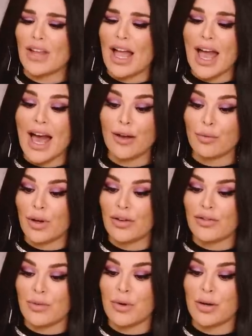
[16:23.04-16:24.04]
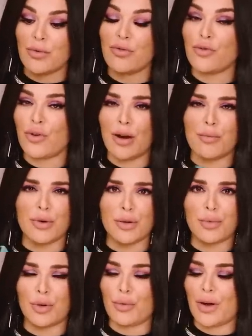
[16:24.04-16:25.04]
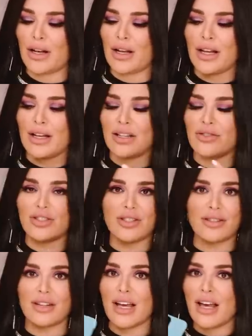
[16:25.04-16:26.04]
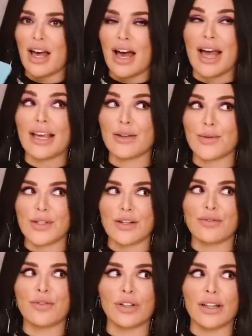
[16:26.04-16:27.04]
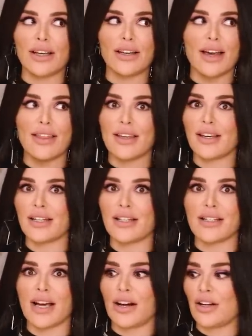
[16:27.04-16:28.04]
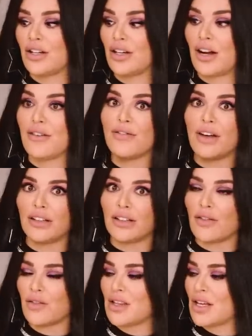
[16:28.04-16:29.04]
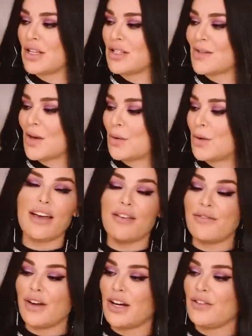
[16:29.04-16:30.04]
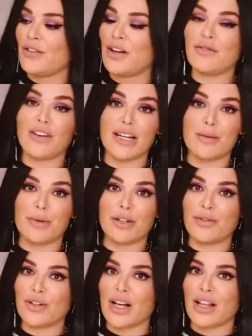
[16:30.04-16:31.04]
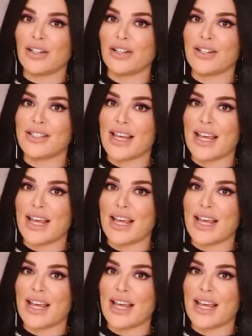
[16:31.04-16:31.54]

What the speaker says: I had one from her before, a purple one, and it just, I used it for like, I think an entire year. I fell in love with it. So yeah, very fun, very beautiful colors.